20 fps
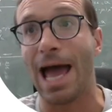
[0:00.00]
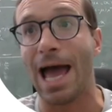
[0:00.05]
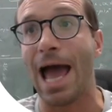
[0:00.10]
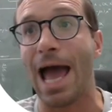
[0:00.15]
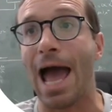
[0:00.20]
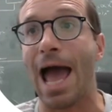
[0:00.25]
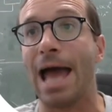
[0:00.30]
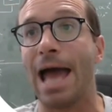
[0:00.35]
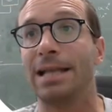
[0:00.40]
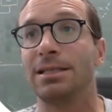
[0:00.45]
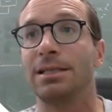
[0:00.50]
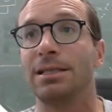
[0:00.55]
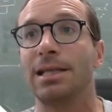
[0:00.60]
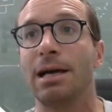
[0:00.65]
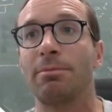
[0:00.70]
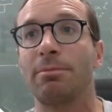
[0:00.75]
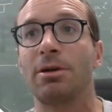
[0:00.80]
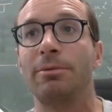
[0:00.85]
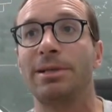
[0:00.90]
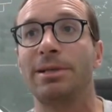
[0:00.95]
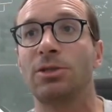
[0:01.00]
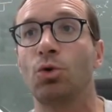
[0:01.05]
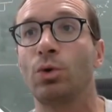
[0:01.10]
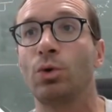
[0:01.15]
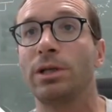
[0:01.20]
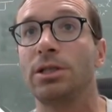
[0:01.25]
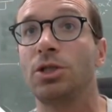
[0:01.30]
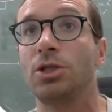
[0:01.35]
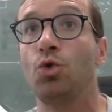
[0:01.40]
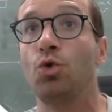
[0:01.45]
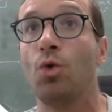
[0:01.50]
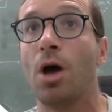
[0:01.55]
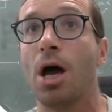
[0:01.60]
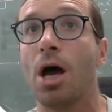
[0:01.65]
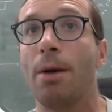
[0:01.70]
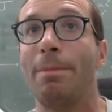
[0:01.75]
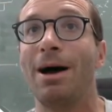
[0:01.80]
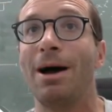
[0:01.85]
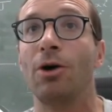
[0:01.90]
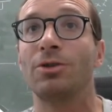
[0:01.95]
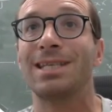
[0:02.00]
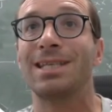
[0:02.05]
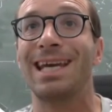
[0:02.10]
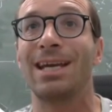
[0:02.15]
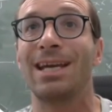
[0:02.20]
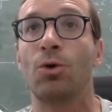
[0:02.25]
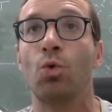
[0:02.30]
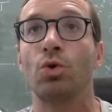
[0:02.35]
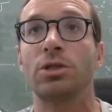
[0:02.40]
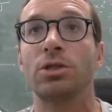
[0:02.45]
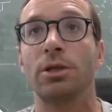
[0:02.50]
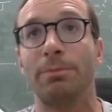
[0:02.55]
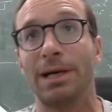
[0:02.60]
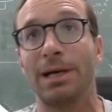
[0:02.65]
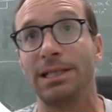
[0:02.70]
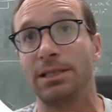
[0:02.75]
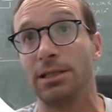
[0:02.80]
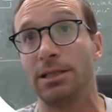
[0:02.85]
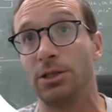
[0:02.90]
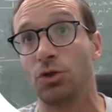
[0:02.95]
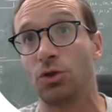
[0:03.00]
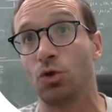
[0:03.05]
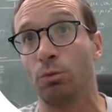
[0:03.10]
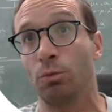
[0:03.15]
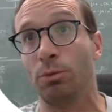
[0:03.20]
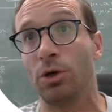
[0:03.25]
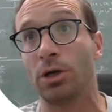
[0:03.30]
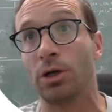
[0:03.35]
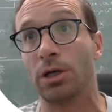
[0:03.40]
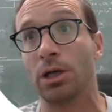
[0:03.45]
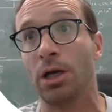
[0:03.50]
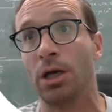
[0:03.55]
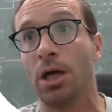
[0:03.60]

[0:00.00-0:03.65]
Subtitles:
and today I'm going to be talking to you about a Quarto-Based digital book